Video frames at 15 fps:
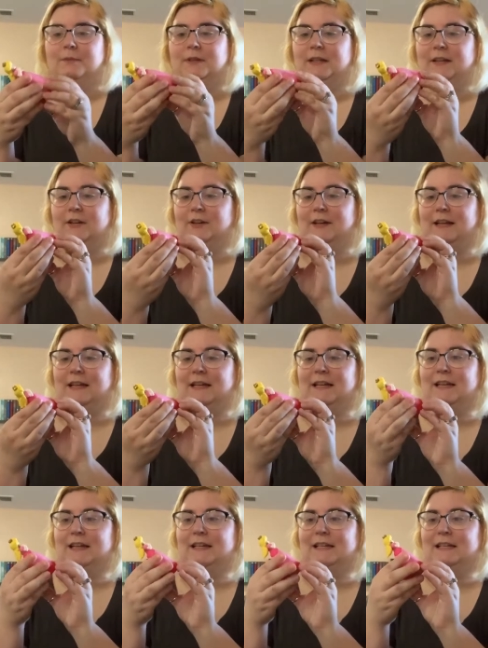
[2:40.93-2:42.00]
Here
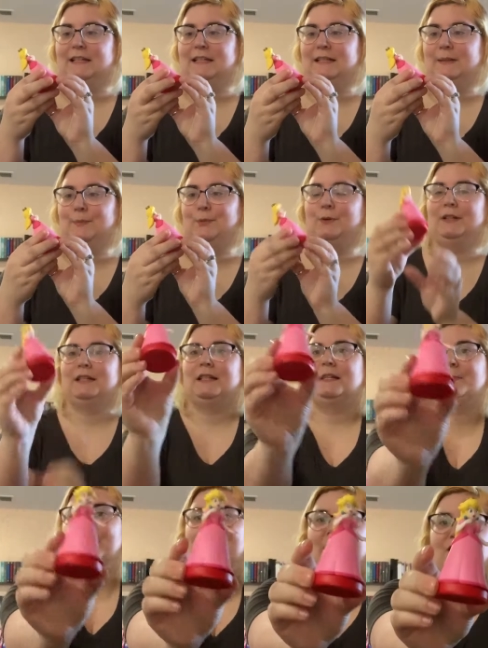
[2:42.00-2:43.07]
is
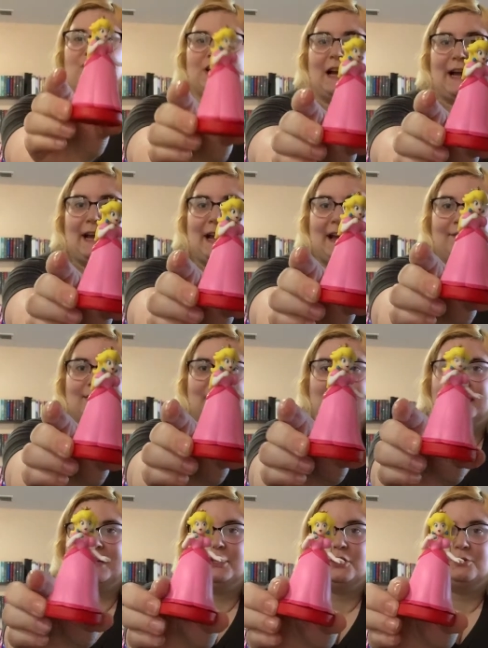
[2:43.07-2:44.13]
Princess Peach. I have,
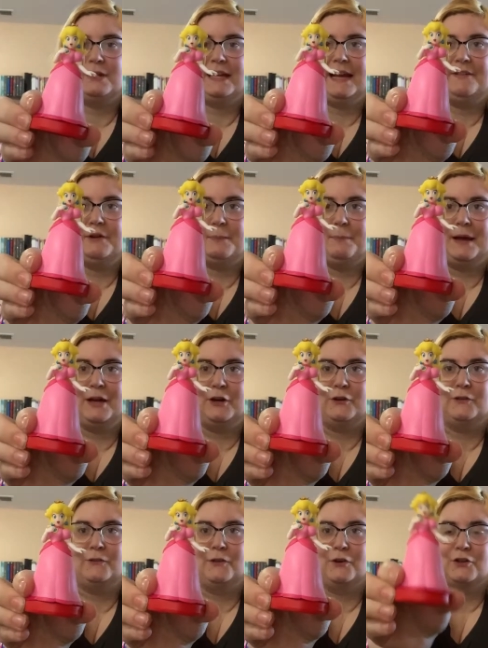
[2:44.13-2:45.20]
the, I know they have a
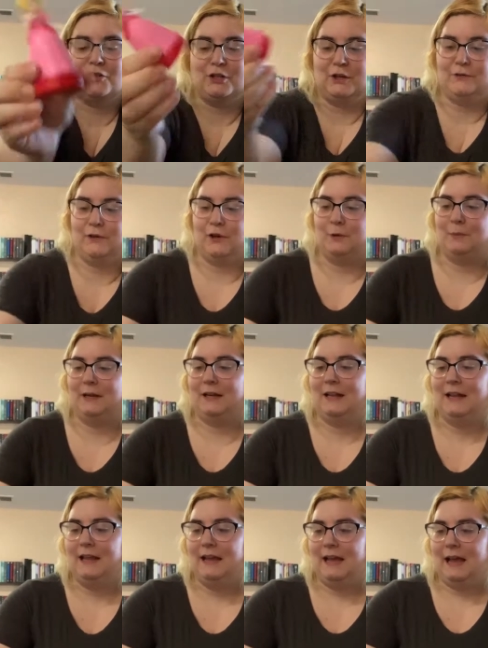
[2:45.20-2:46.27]
better version of her,
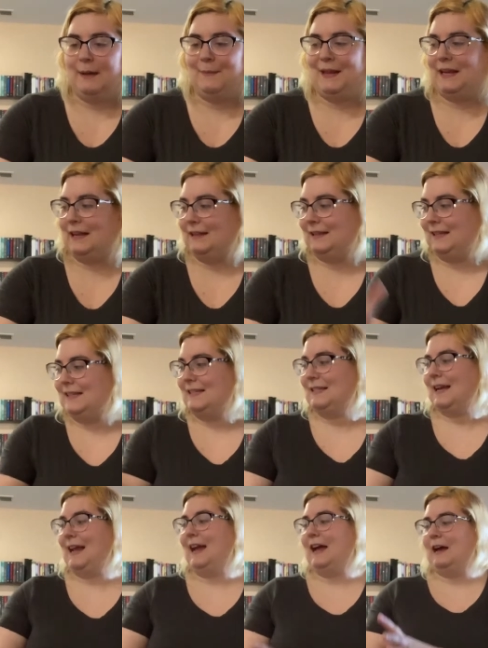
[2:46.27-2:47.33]
but I mean, at least
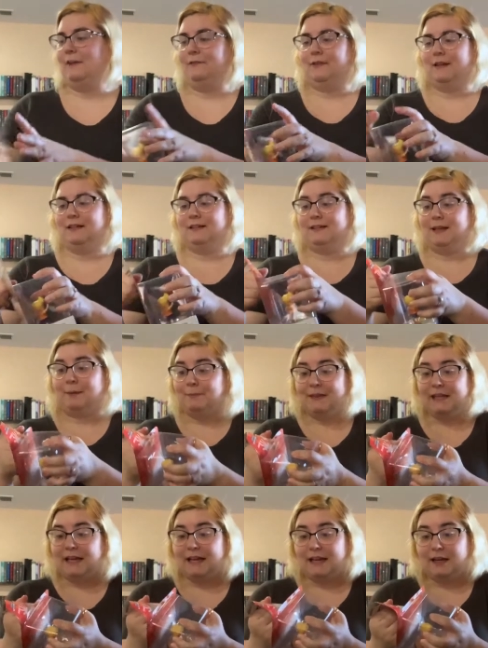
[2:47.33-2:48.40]
I have
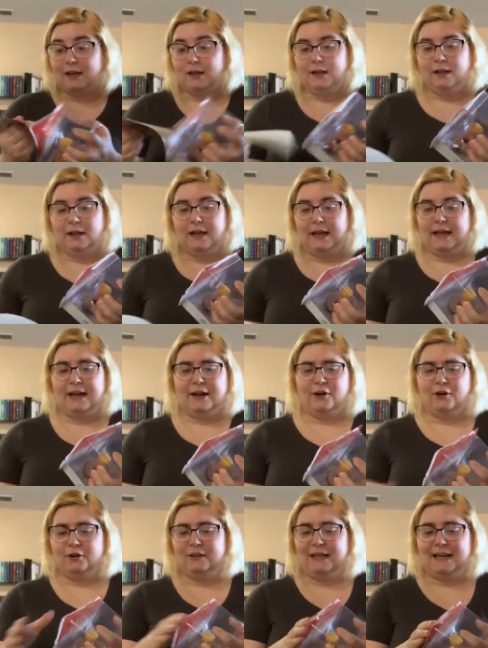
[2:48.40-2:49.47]
something. And I
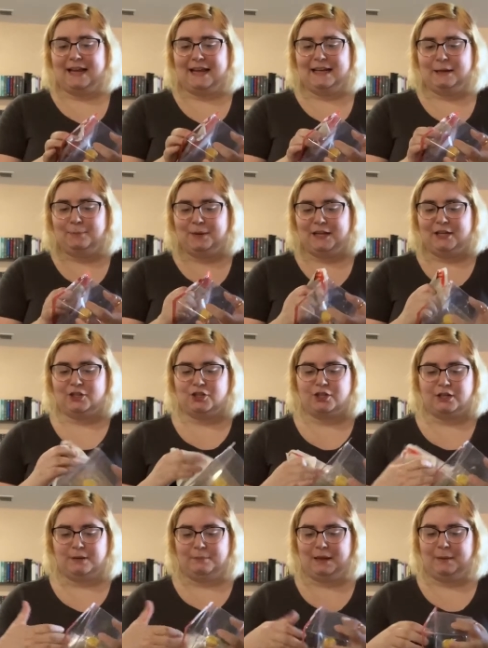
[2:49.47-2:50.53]
heard that any
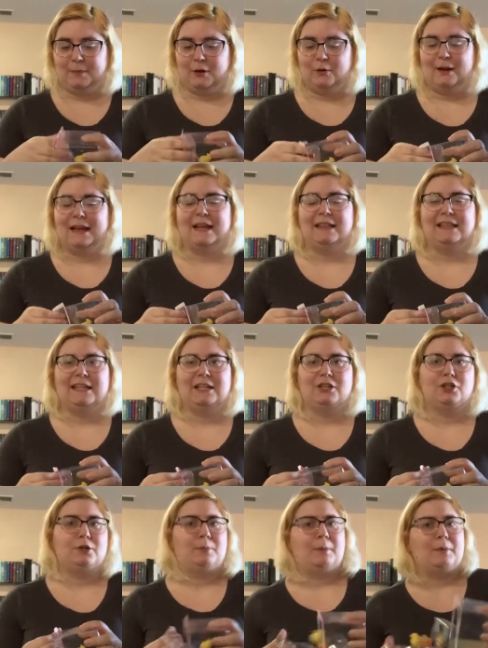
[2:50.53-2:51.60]
Peach amiibo and the
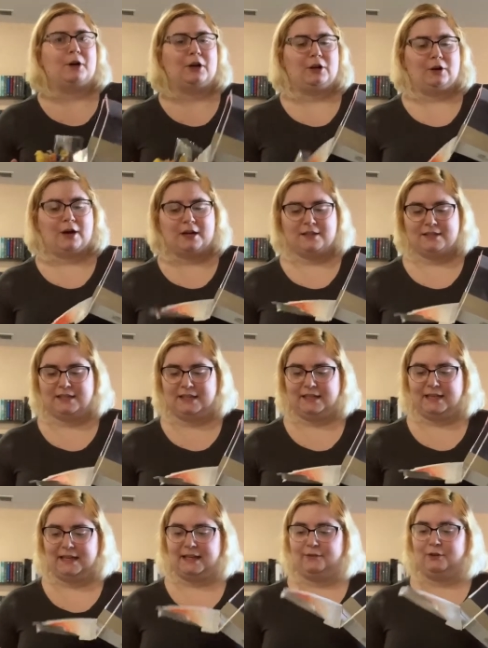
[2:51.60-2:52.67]
Super Mario Odyssey,
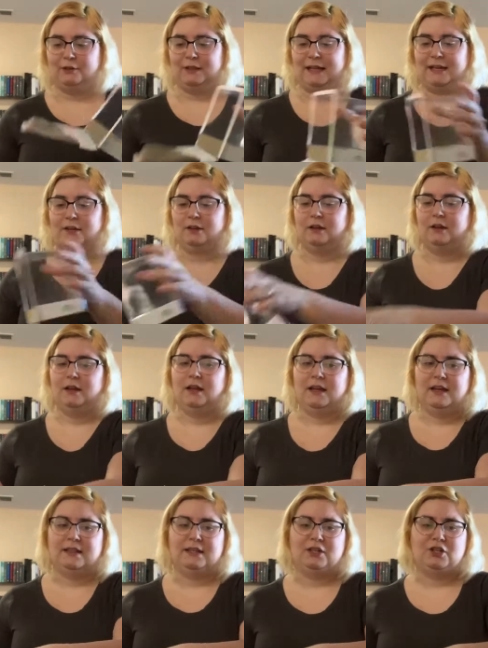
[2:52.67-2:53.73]
they give you like, I
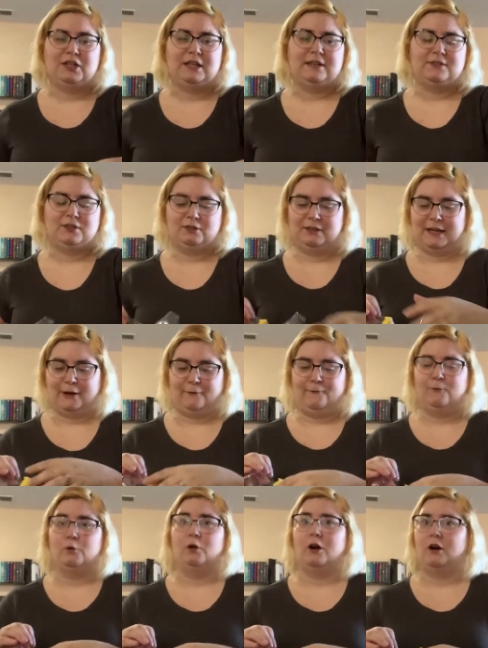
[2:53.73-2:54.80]
think she gives you like
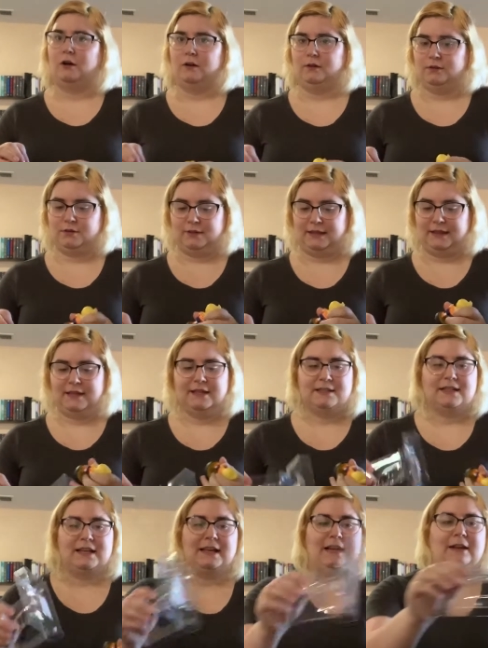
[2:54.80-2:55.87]
full hearts. I think
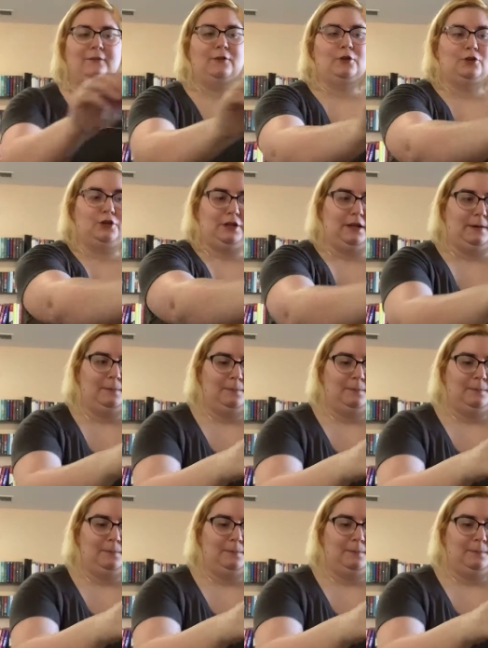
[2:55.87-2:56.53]
it's like any version.